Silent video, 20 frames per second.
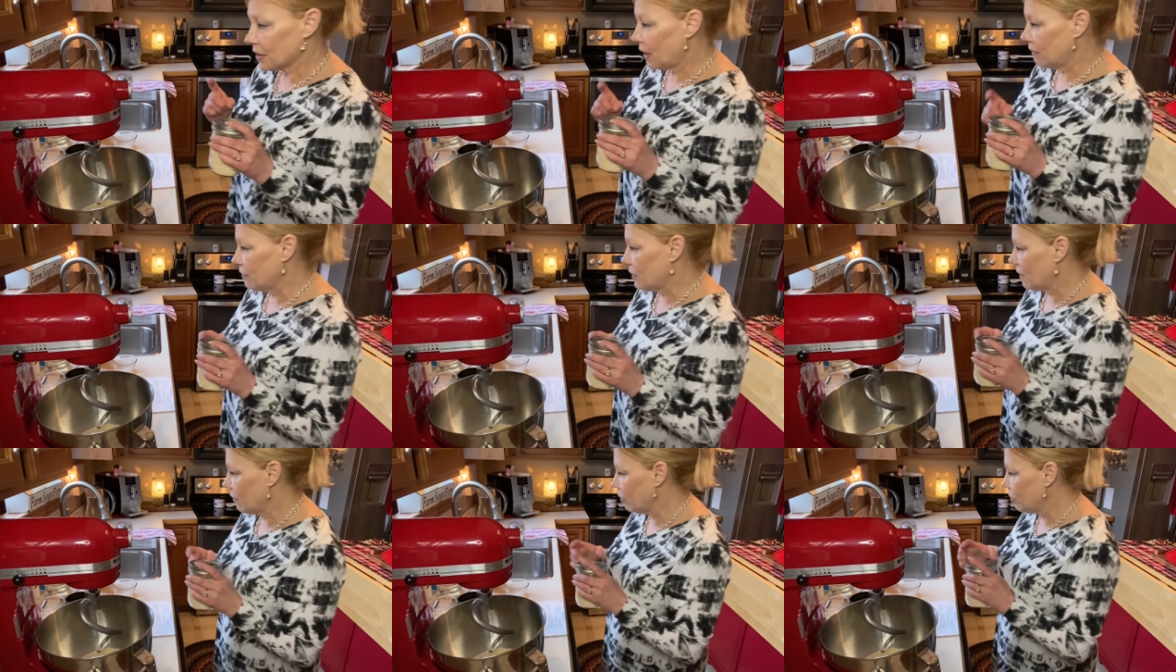
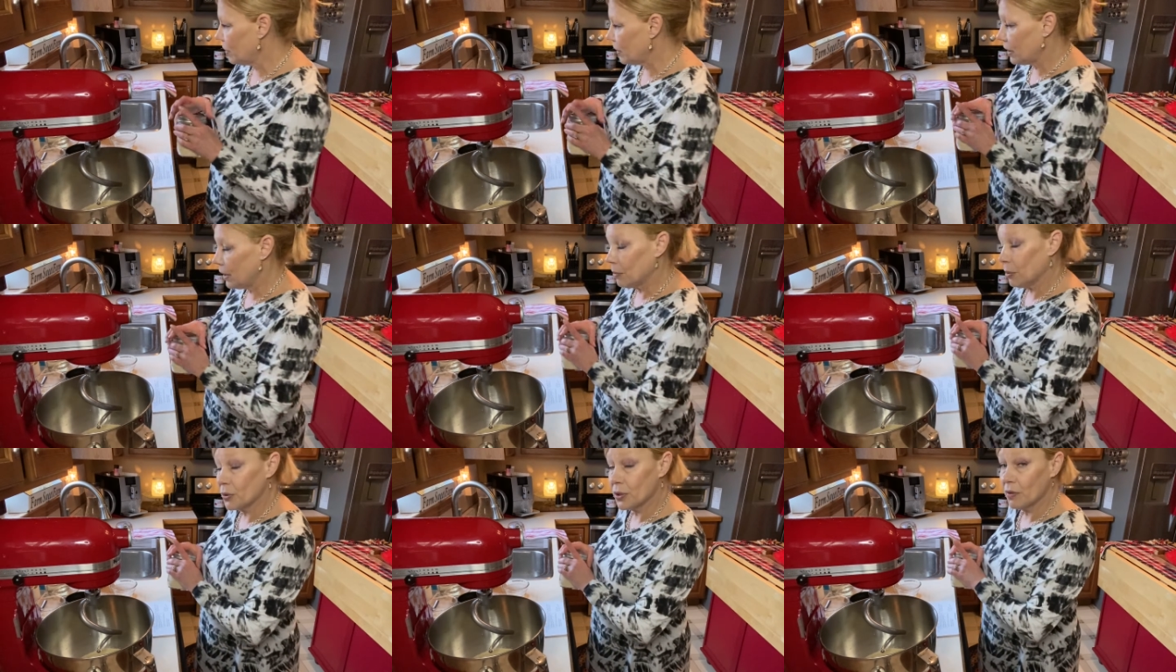I've never been
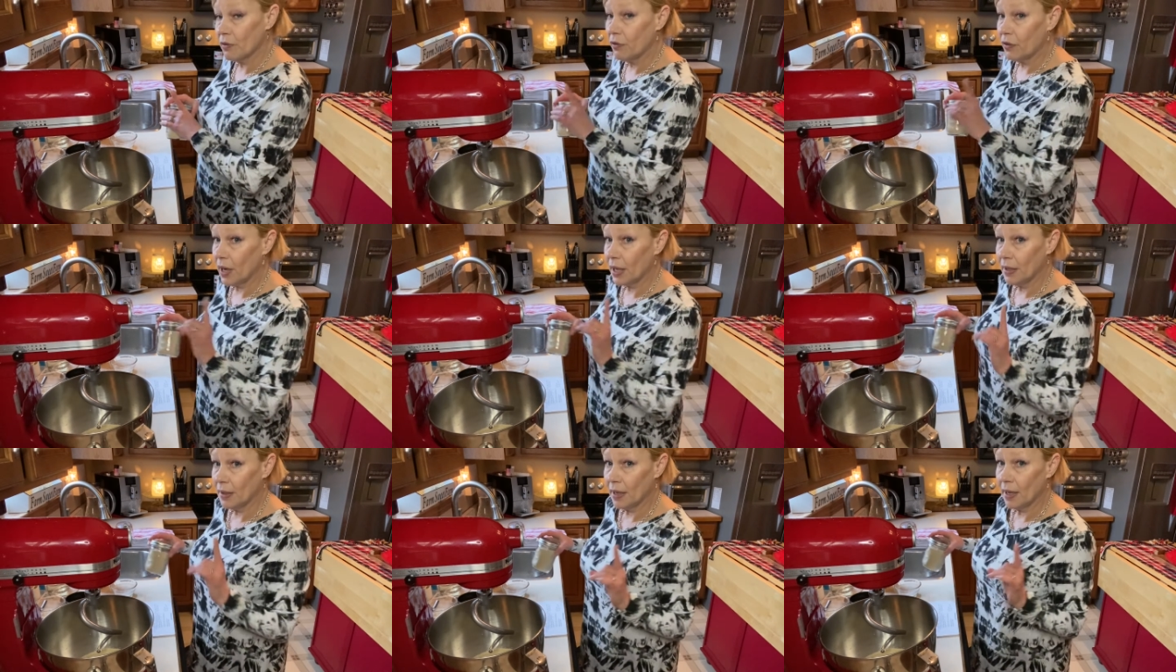able to
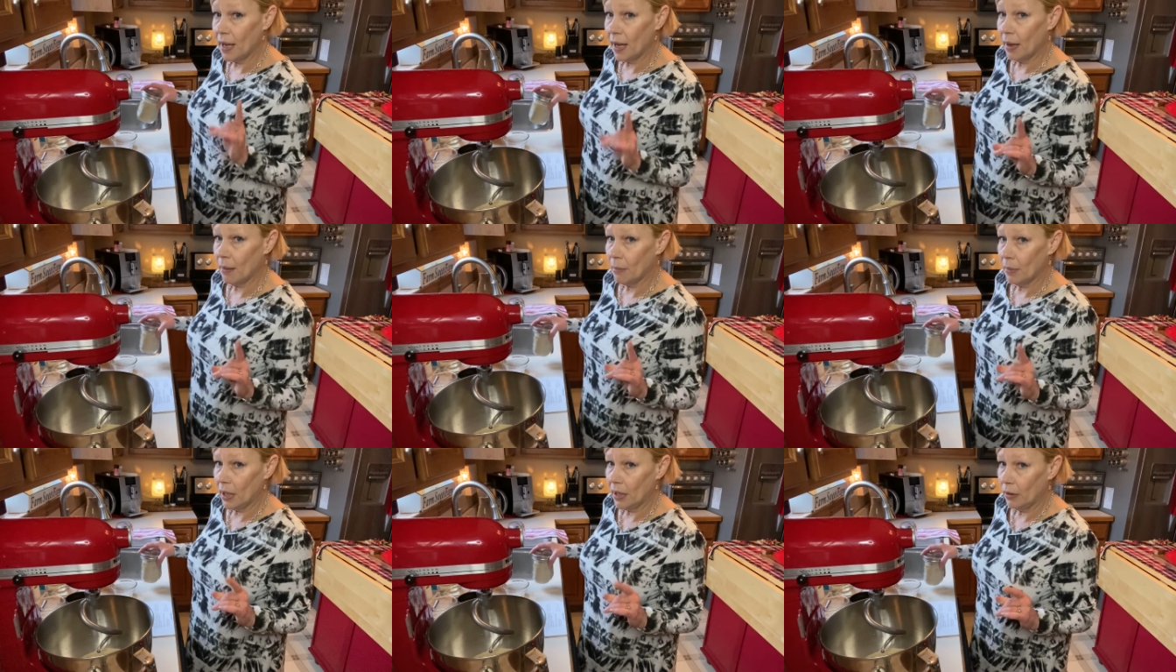find it
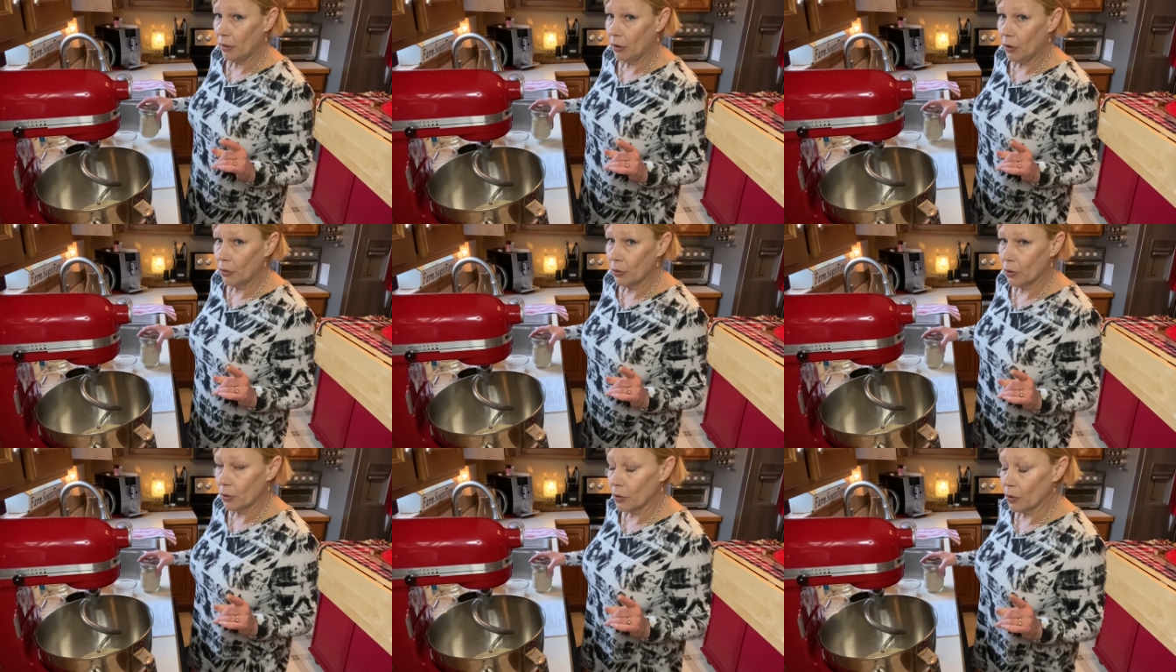at my
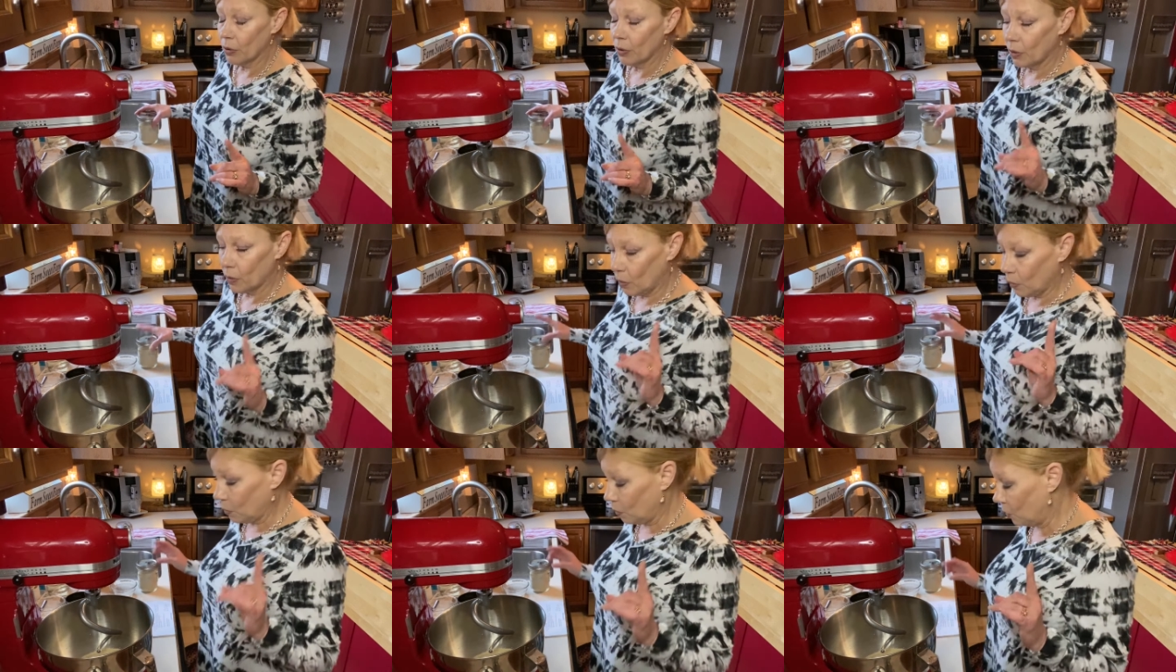local
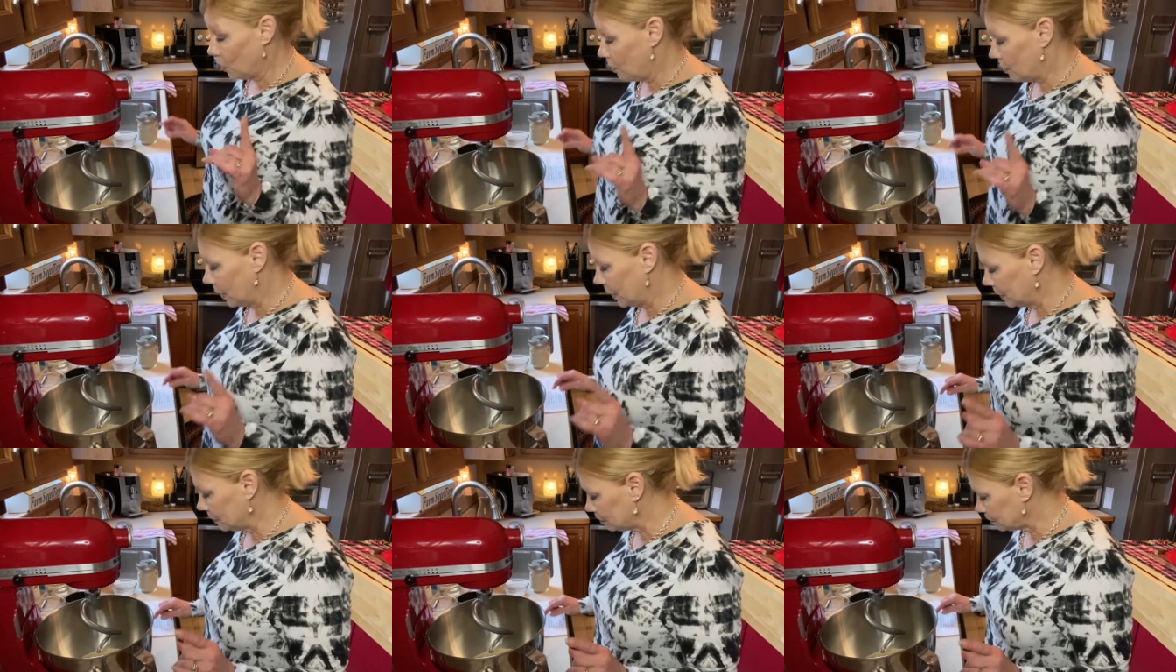
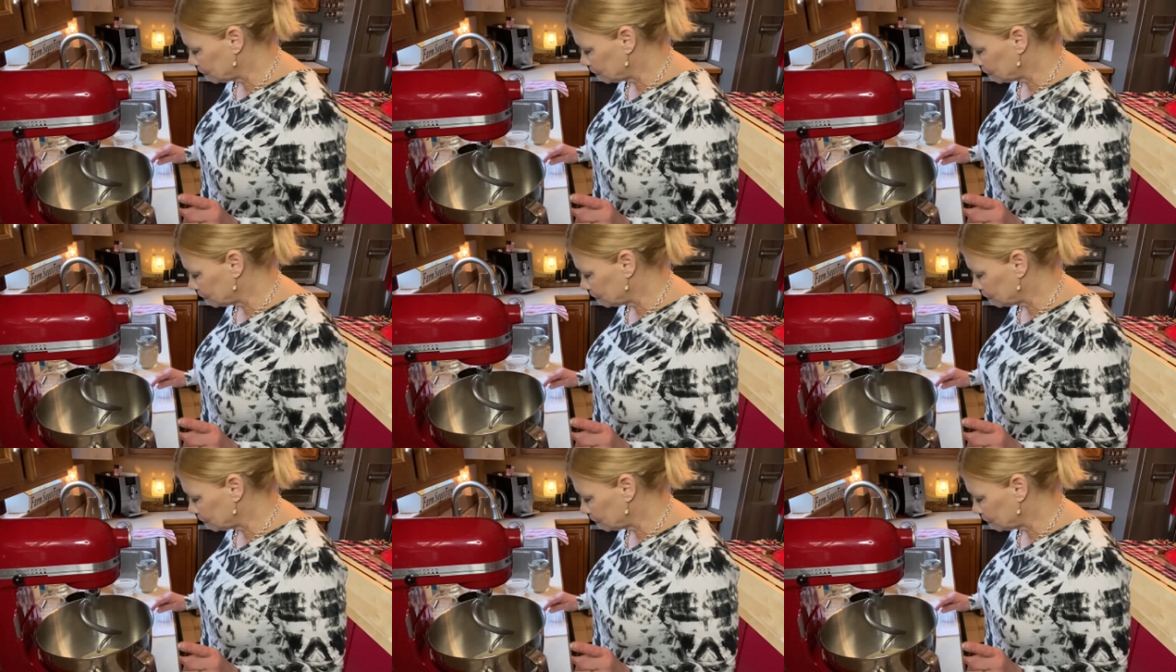Walmart.